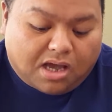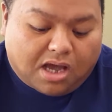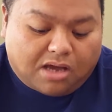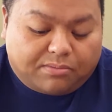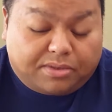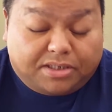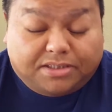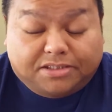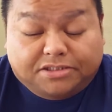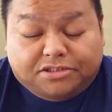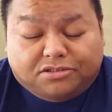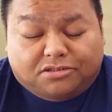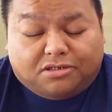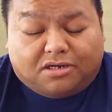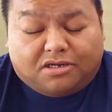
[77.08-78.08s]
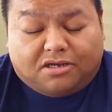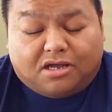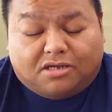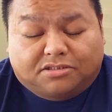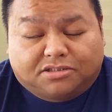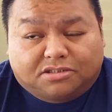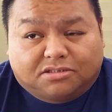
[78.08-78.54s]
Um, but it did tr
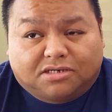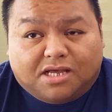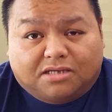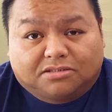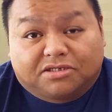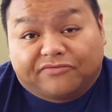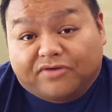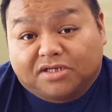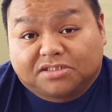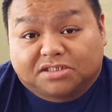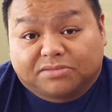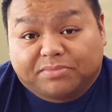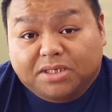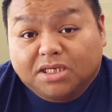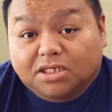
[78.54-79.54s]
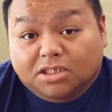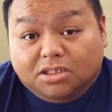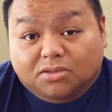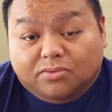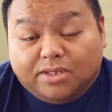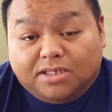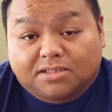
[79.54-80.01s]
turn out to eventually be a
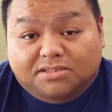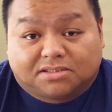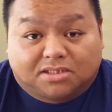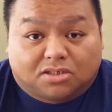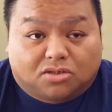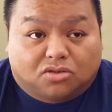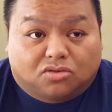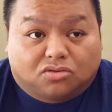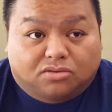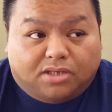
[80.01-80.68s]
good week, so